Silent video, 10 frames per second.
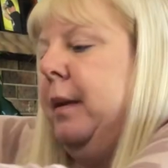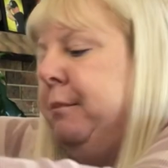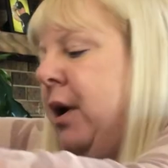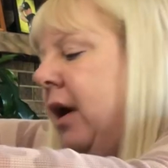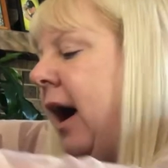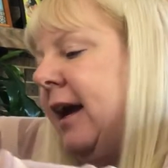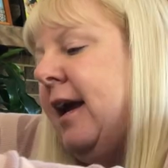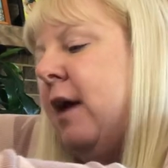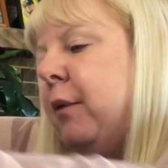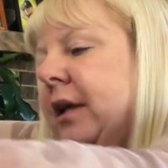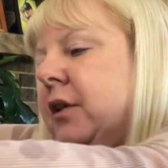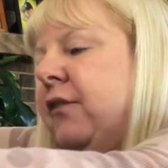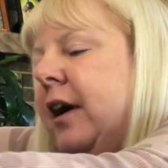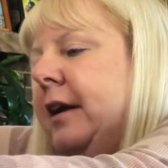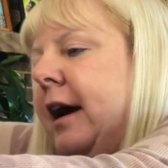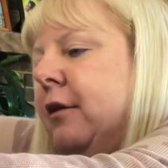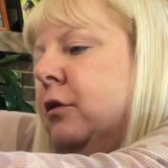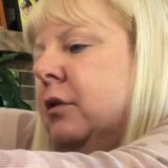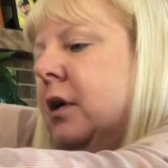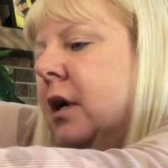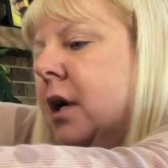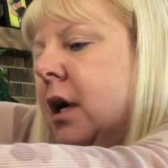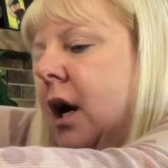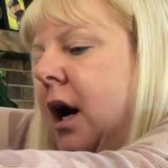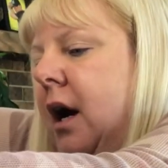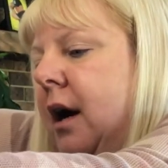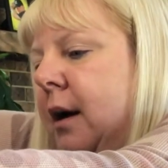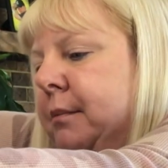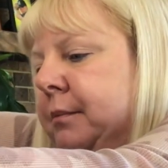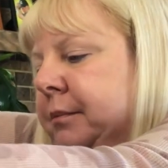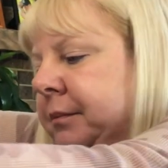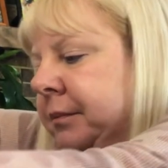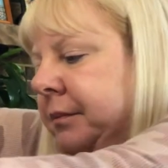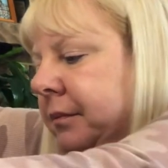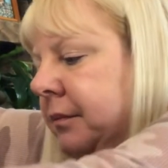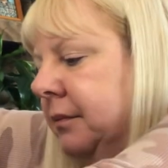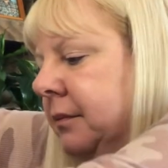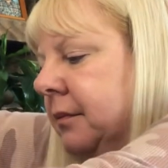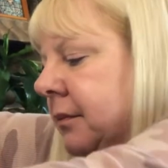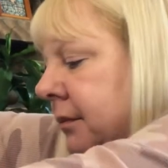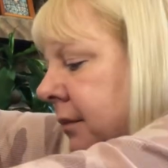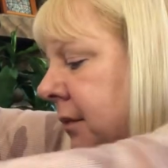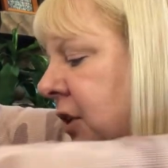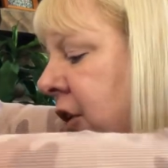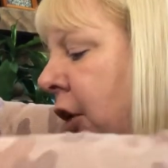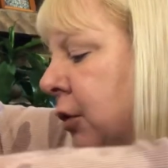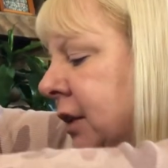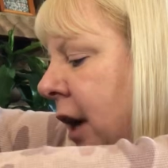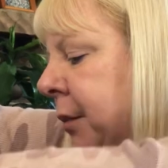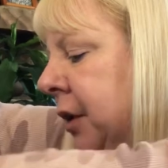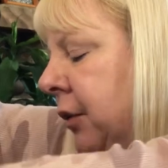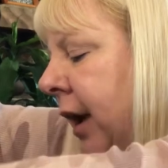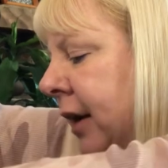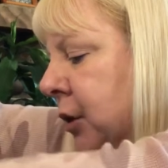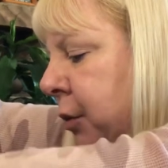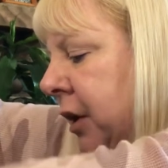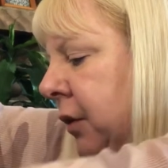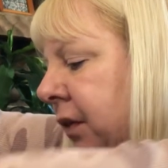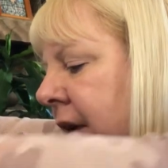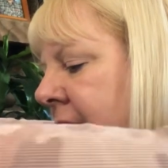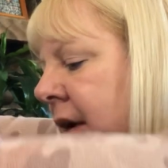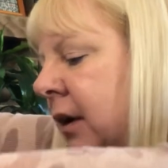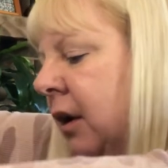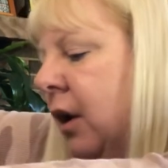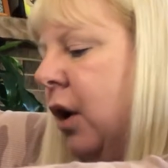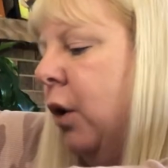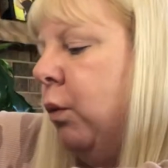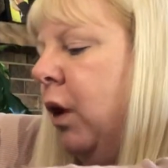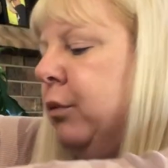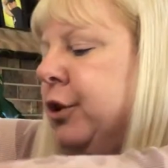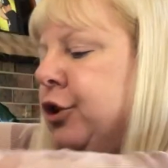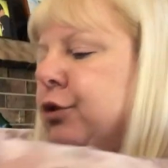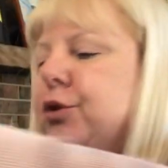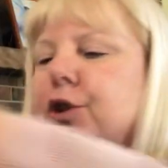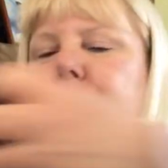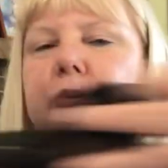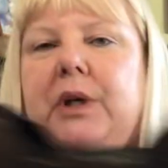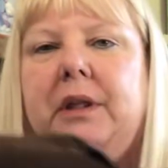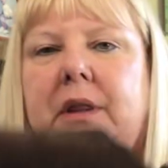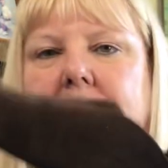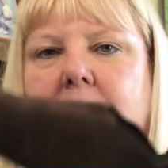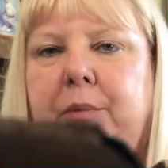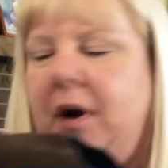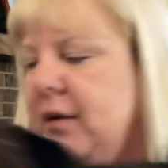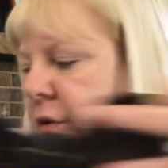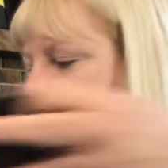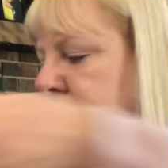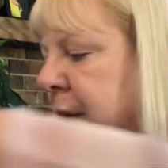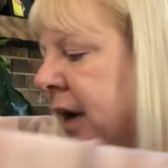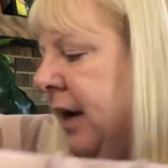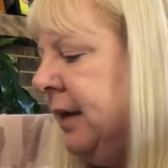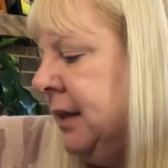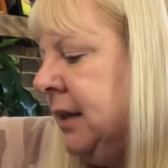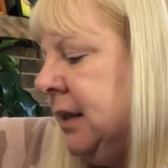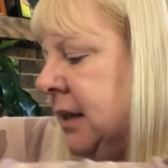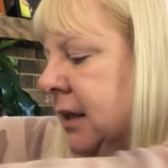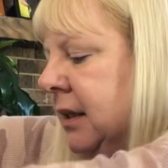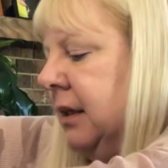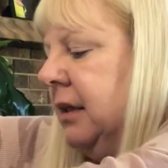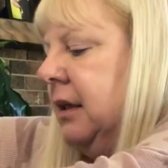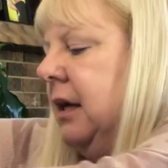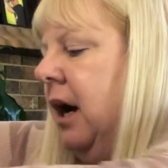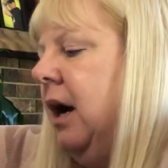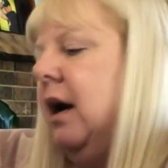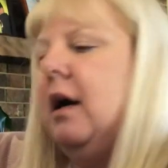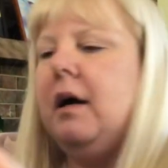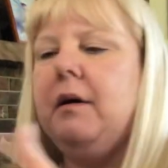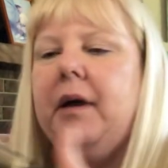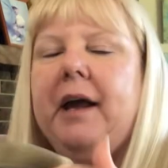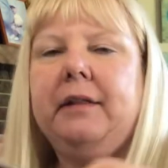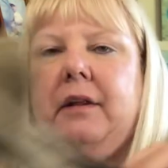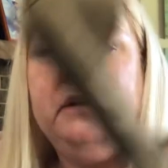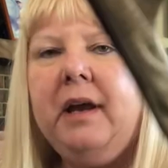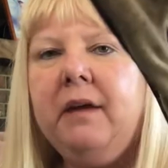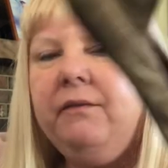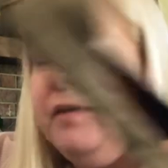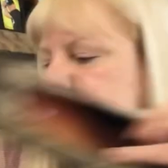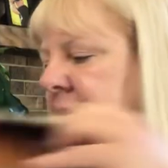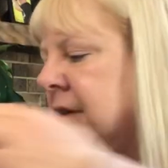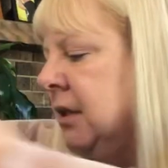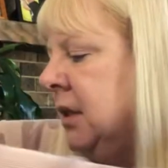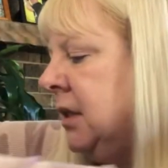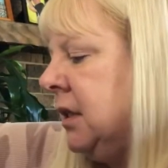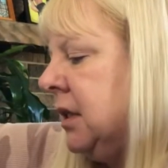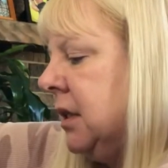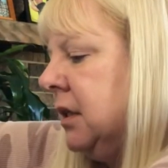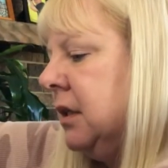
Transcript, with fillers: But I can't wait to find out. Um, so tell me, you guys, what do you think? What would you do with the brown suedes uh, and the Lanvins?